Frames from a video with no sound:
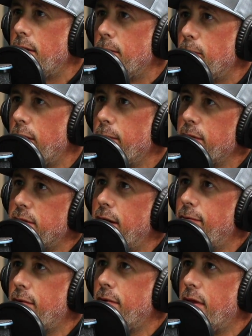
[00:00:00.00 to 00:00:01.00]
pretty much
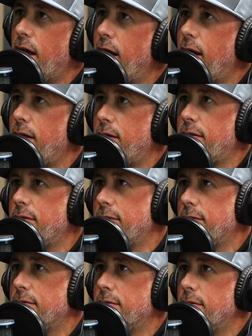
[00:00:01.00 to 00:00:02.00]
after that,
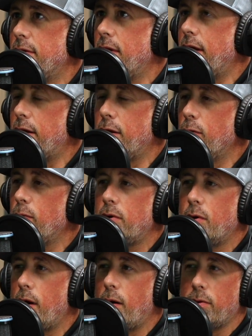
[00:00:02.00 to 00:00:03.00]
like you would
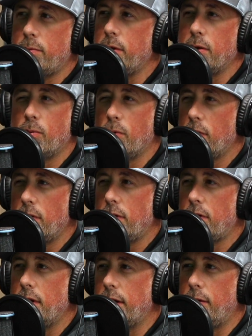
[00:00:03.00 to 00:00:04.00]
go out with me to
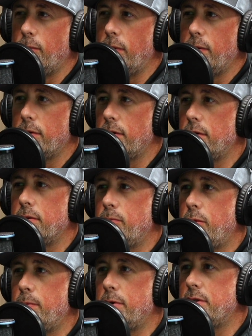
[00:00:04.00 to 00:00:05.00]
work. Like we were
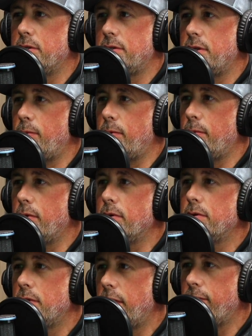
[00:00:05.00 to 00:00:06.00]
pretty much
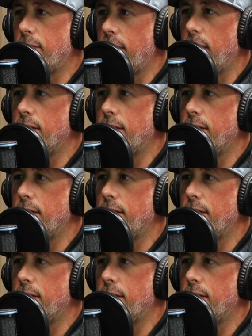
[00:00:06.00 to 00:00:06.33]
inseparable after that.